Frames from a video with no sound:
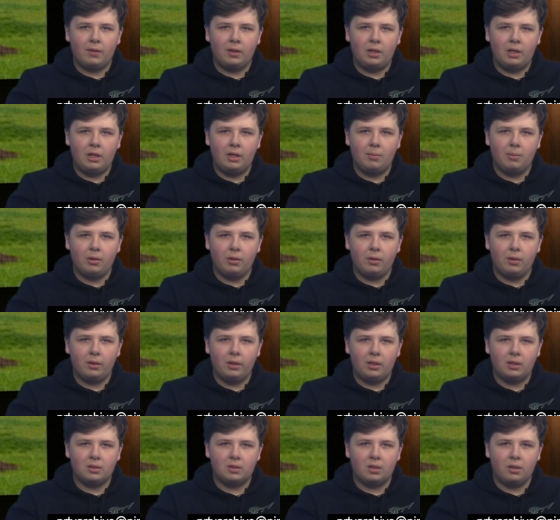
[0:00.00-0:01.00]
email the
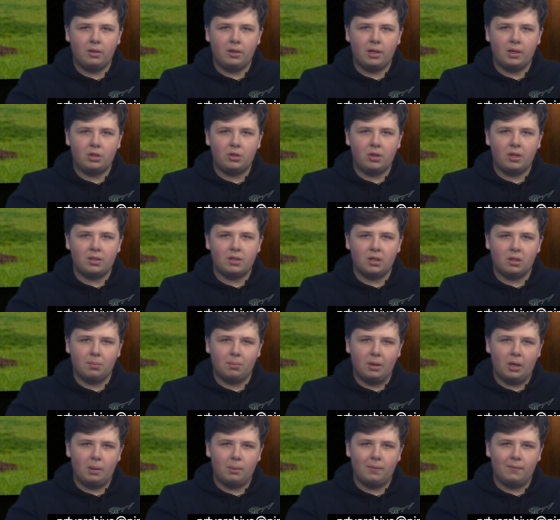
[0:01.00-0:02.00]
links to the address at the
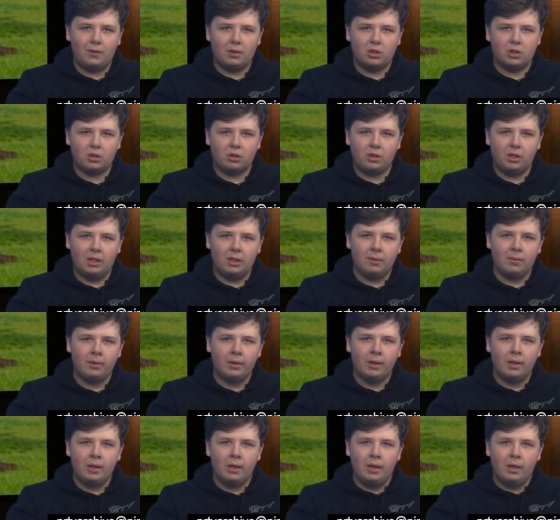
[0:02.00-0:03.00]
bottom of your screen.
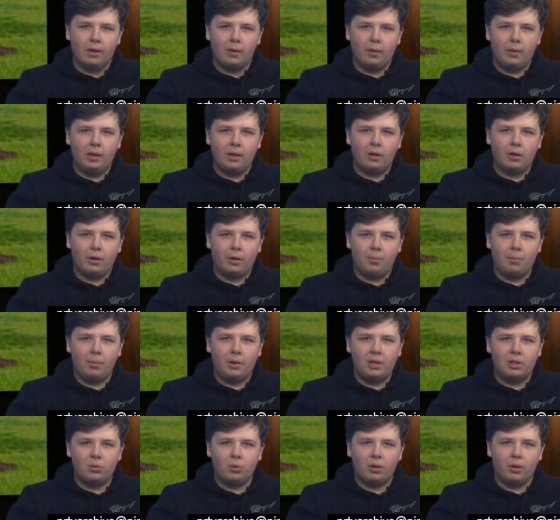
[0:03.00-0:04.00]
Then, on
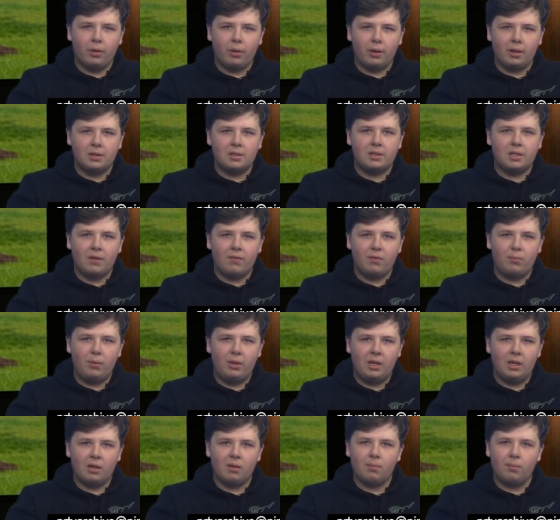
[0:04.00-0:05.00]
May 12th at 7
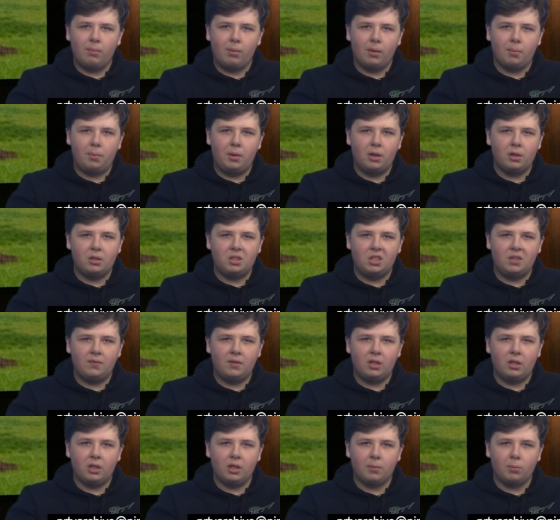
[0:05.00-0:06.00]
p.m., the
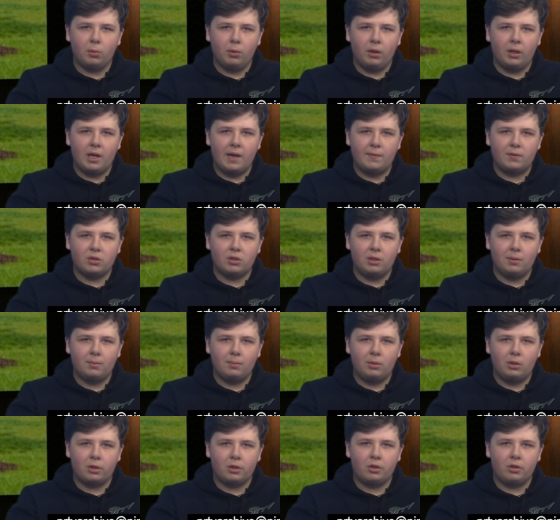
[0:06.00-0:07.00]
PRTV Club will live
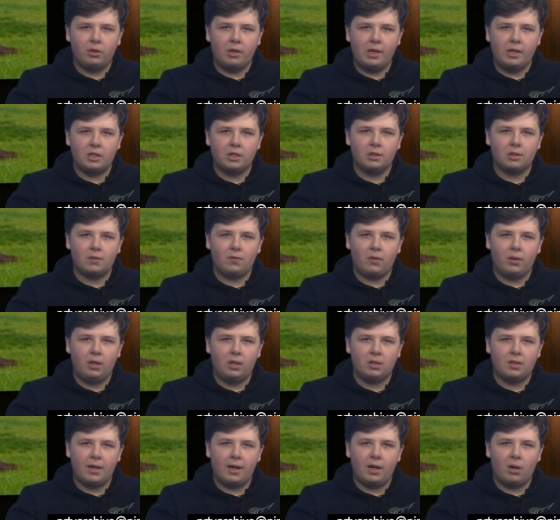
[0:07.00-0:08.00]
stream your creations for the
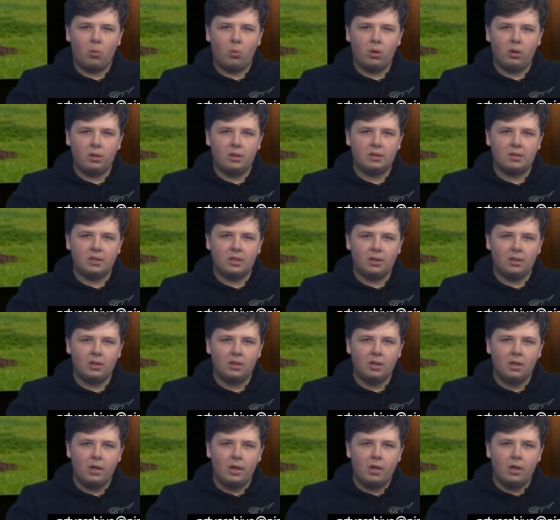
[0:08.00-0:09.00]
entire world to see.
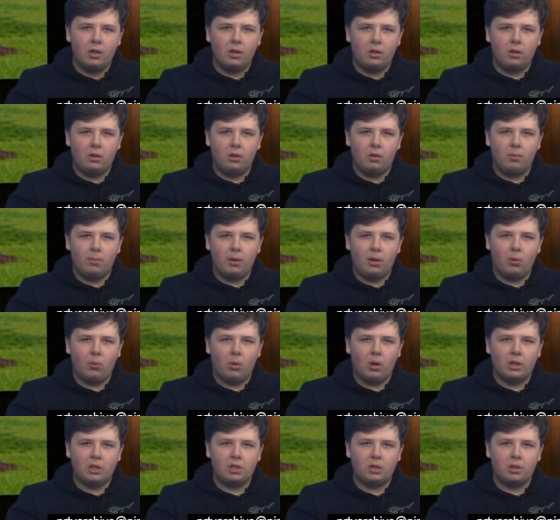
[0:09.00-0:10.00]
You may
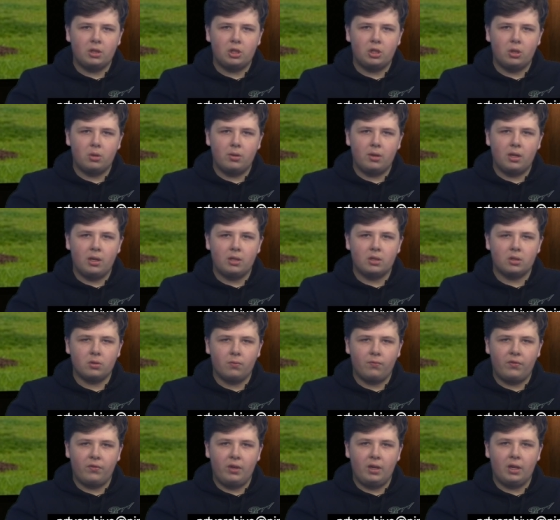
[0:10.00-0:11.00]
watch the showcase
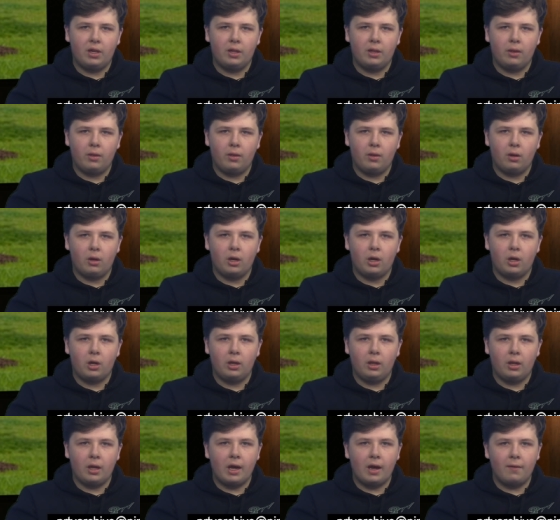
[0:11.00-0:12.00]
via the, our
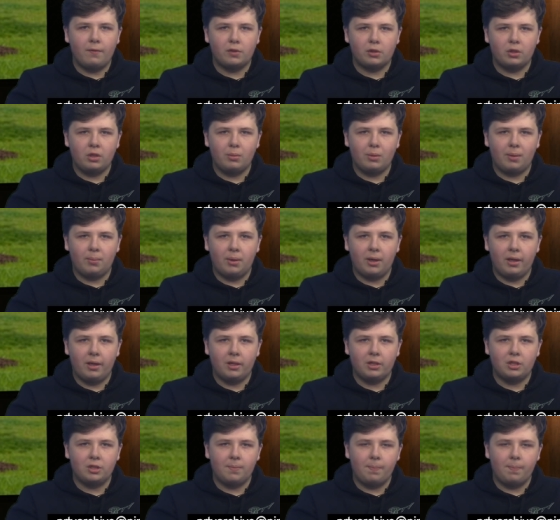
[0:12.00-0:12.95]
live streaming page.